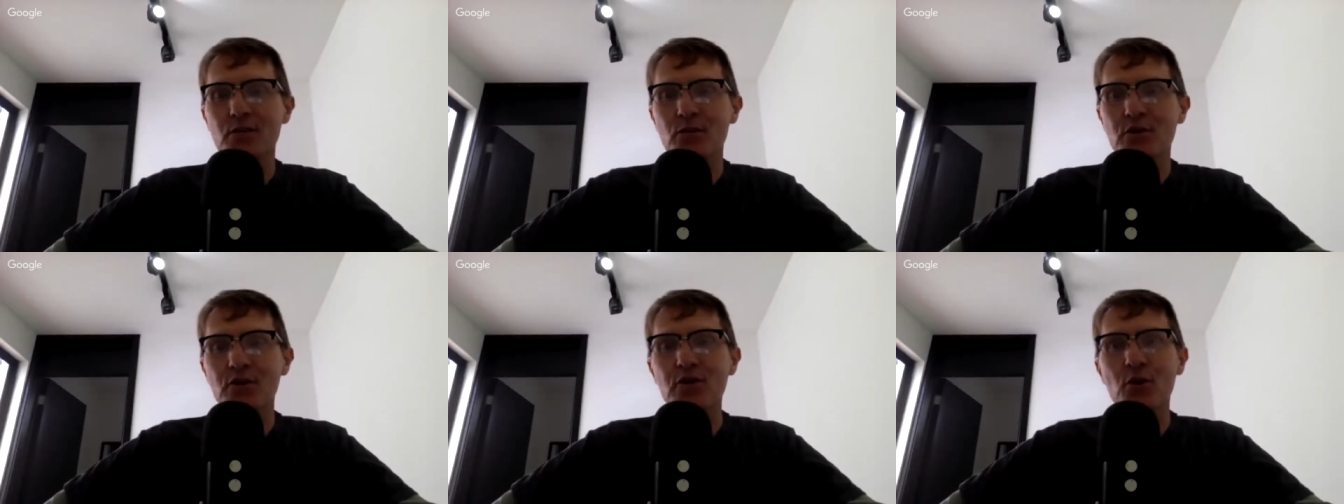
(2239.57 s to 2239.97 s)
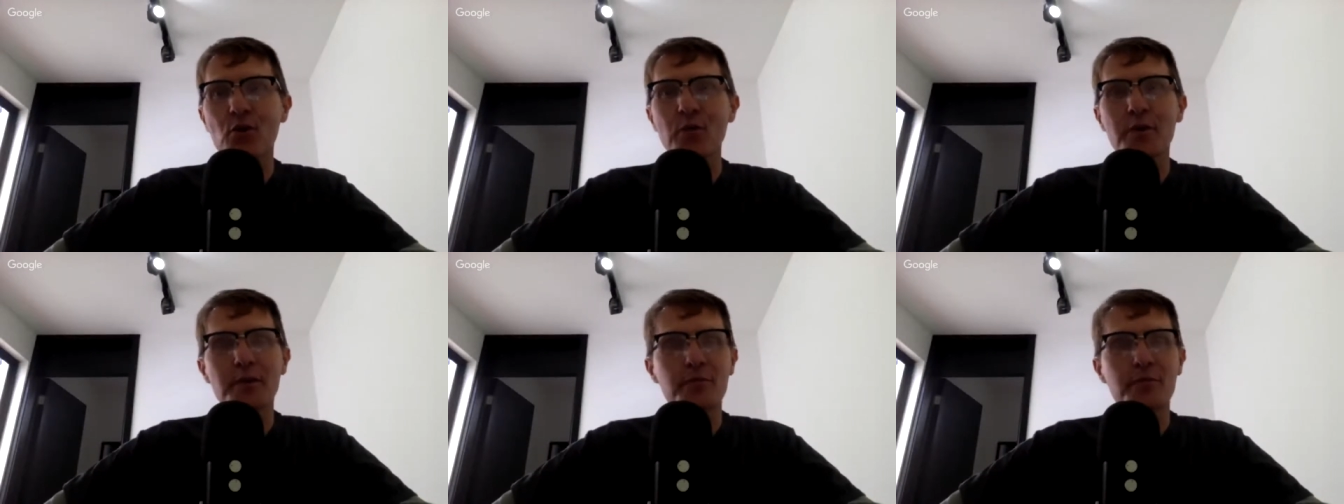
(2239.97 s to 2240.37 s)
When you
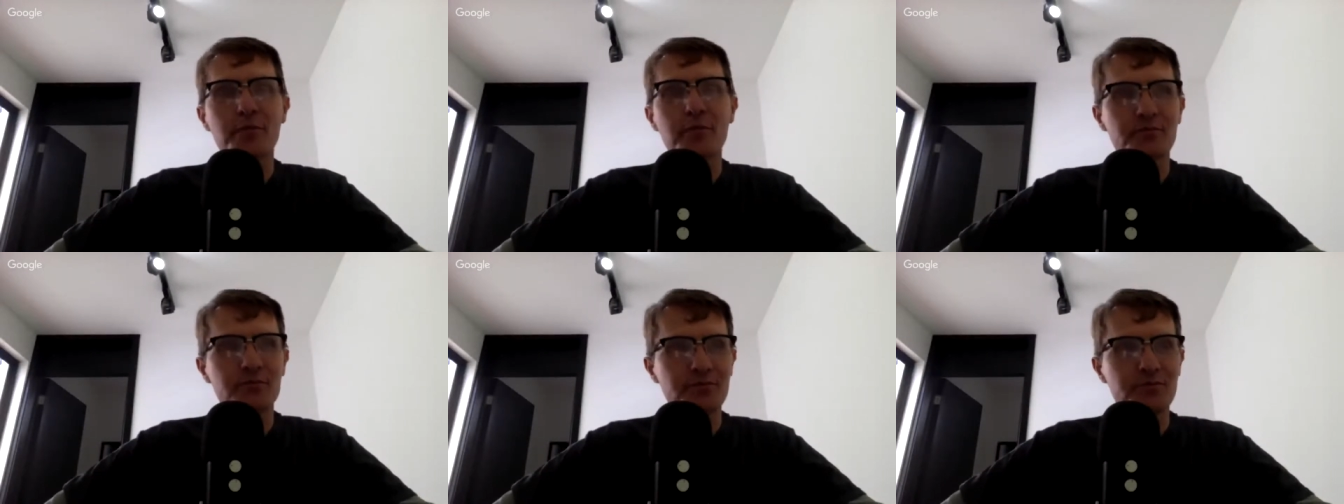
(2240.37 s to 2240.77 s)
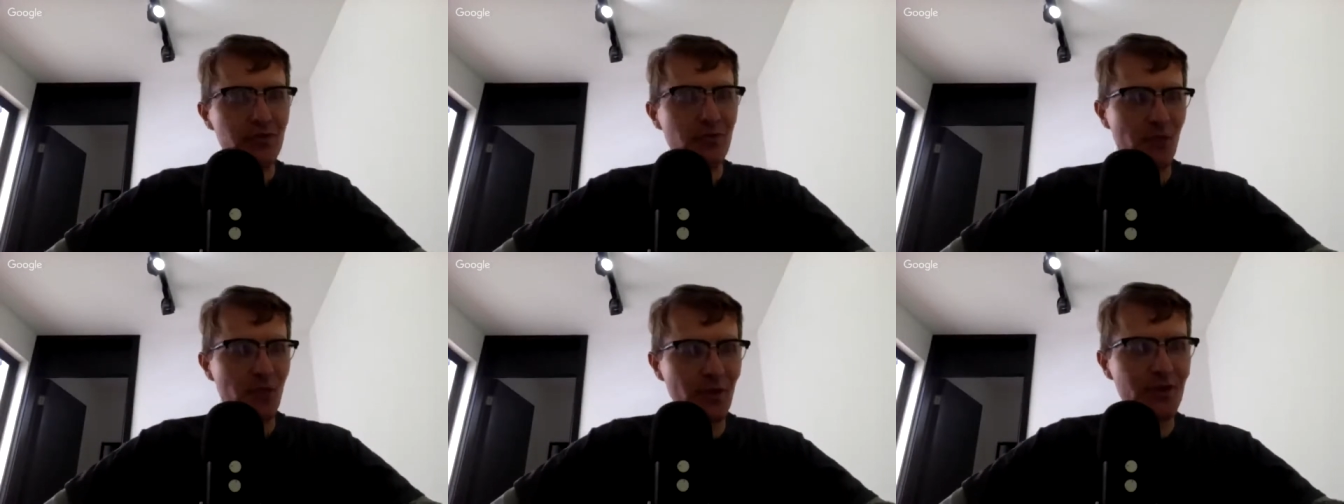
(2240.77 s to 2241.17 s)
told me,
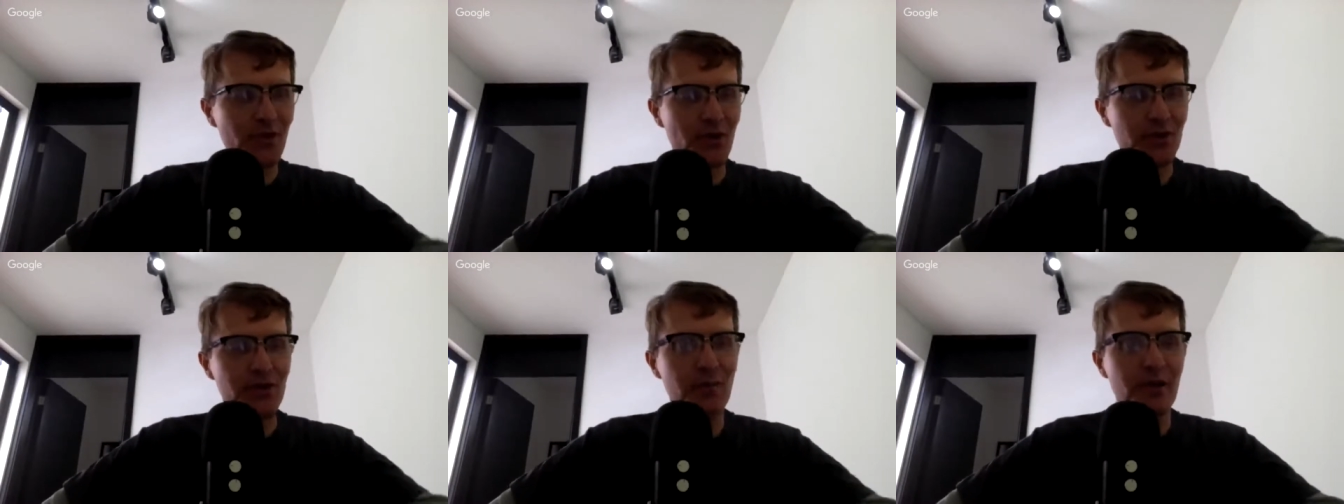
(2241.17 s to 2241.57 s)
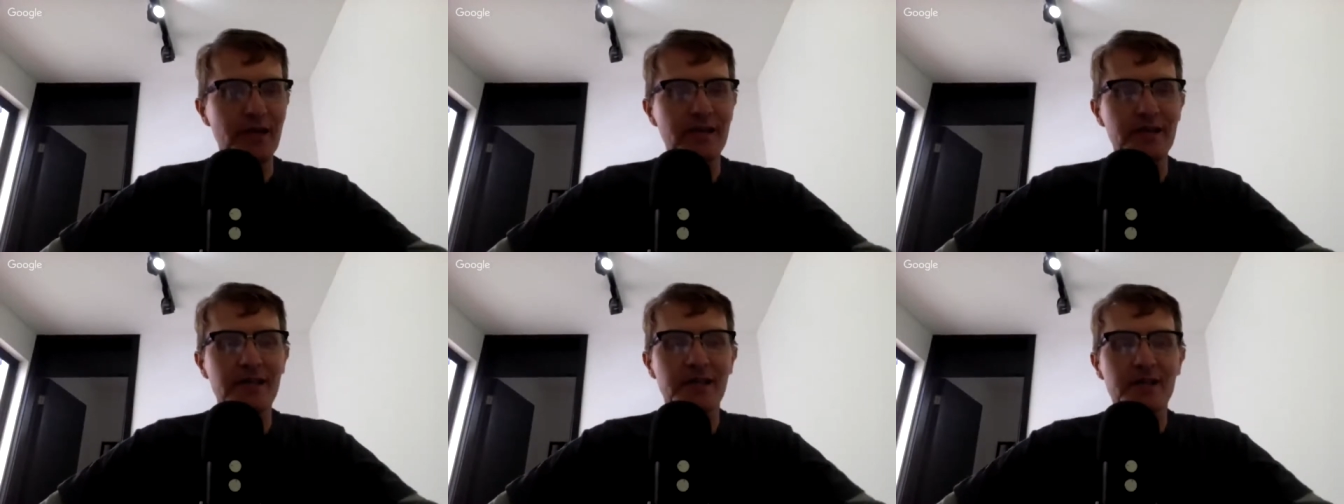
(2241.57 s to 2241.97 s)
talked when we
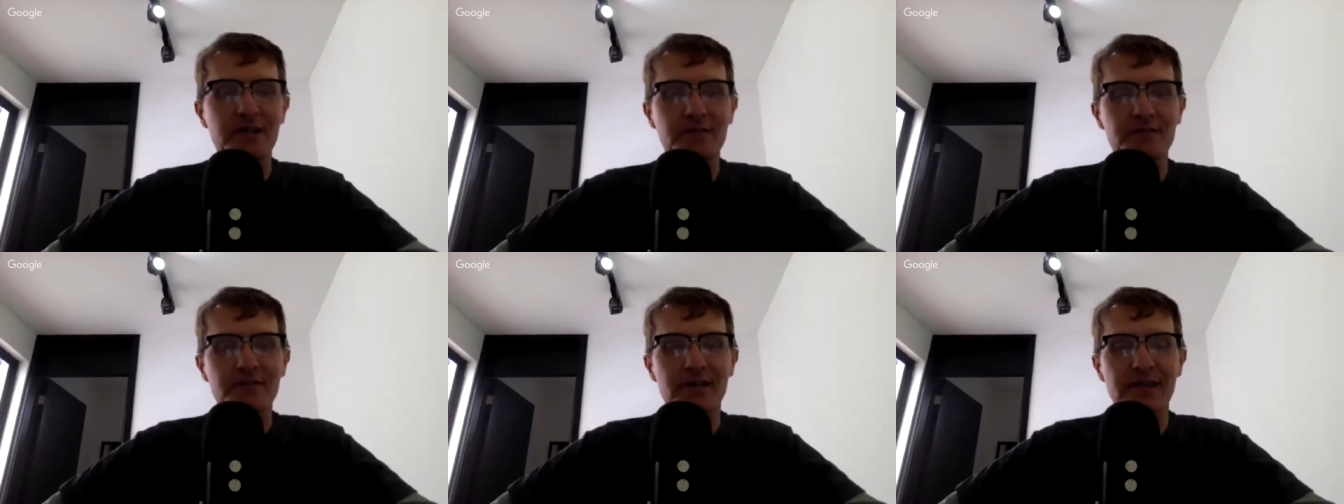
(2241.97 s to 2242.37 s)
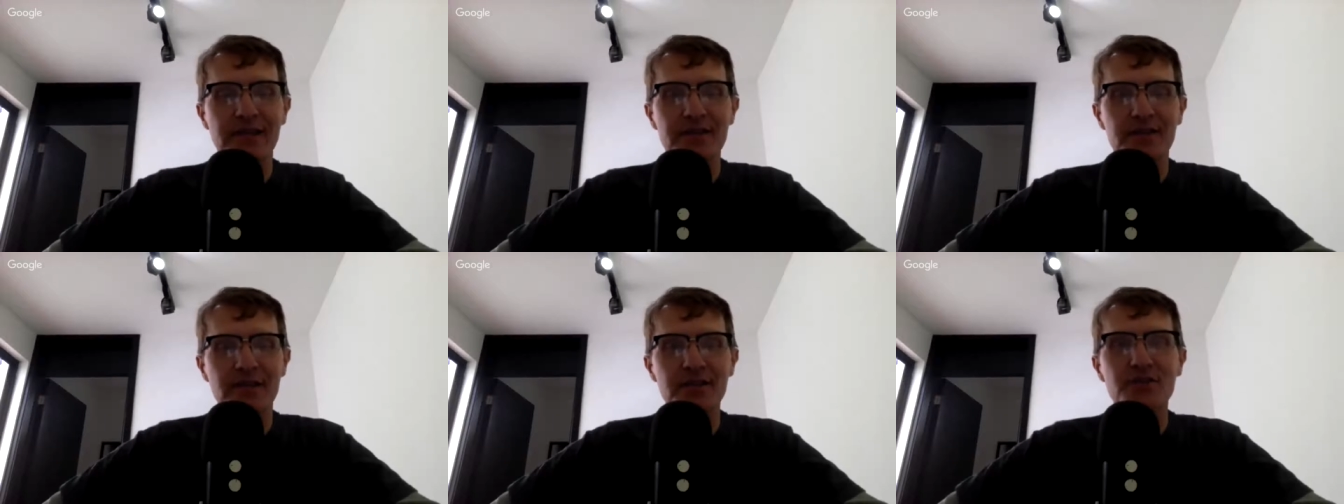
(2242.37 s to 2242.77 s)
talked about it on,
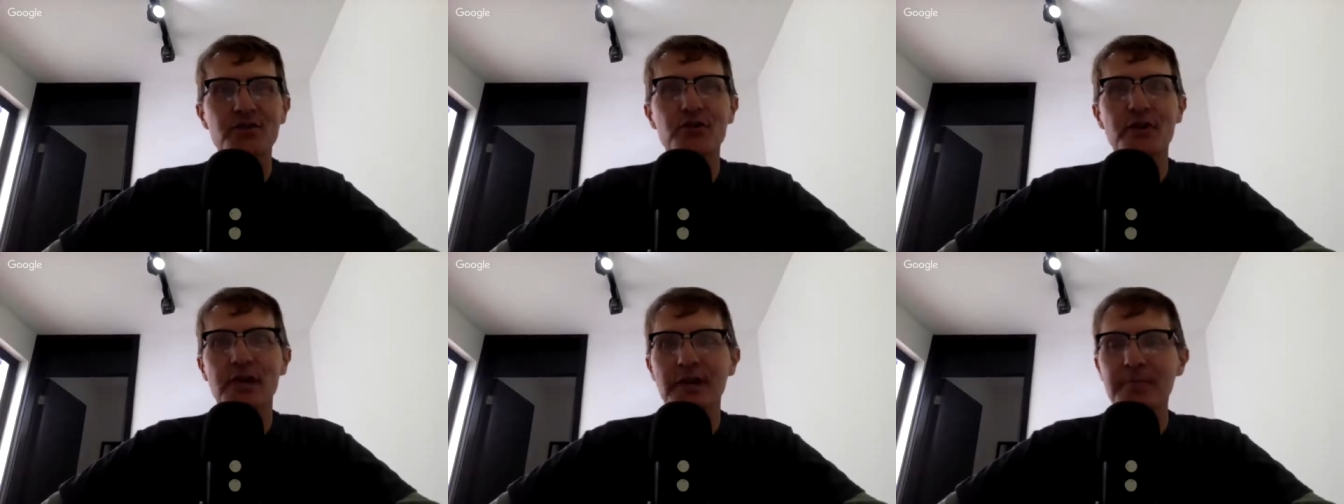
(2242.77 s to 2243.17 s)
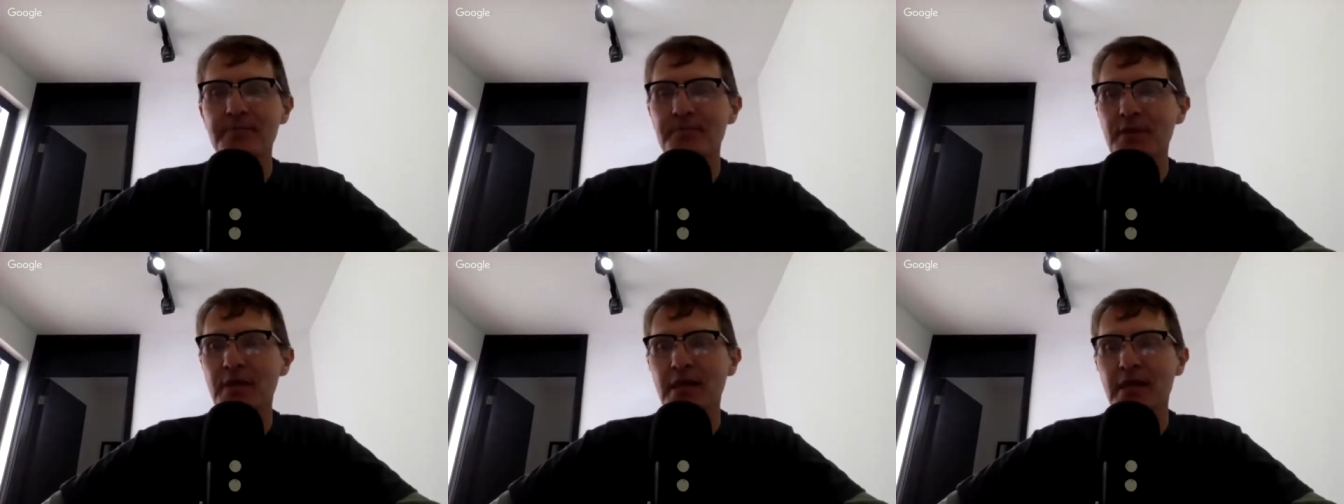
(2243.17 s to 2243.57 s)
I guess
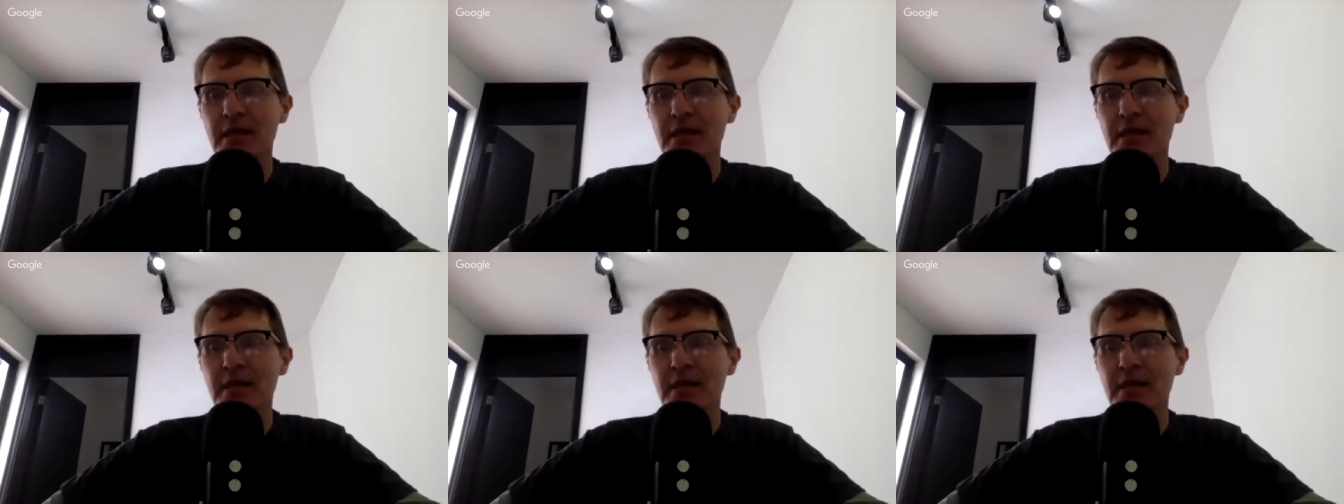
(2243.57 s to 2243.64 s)
yesterday,